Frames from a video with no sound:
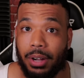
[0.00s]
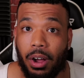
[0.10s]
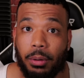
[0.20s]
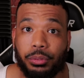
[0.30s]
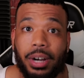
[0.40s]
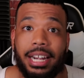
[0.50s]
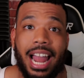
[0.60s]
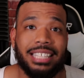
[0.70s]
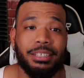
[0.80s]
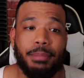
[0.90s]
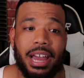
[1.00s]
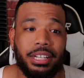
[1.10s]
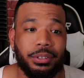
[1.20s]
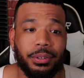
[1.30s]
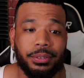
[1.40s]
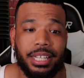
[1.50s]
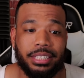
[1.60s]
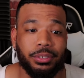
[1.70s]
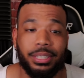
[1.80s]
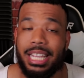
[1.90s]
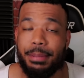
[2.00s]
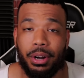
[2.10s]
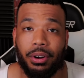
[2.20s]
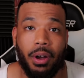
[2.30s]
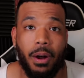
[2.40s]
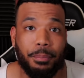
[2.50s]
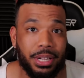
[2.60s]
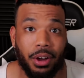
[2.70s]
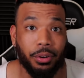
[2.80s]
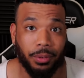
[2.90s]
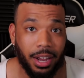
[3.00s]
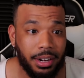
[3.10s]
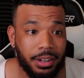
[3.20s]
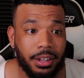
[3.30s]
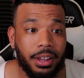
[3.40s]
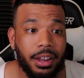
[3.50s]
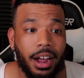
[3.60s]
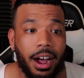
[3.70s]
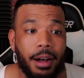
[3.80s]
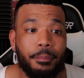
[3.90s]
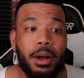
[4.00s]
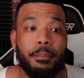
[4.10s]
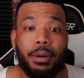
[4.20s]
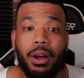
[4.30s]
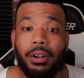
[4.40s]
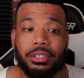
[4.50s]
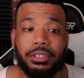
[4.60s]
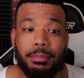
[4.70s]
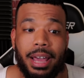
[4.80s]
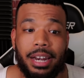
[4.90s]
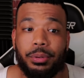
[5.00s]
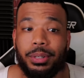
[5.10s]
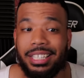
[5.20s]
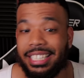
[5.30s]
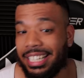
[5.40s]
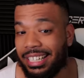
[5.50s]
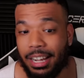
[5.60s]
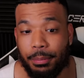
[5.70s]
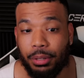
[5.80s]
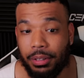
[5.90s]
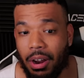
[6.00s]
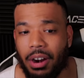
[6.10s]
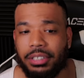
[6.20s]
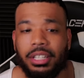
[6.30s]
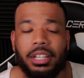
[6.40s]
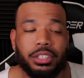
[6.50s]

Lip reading: Mahomes, right? Not somebody you're going to think is going to keep it on an RPO and run, but also somebody who could get a couple of yards.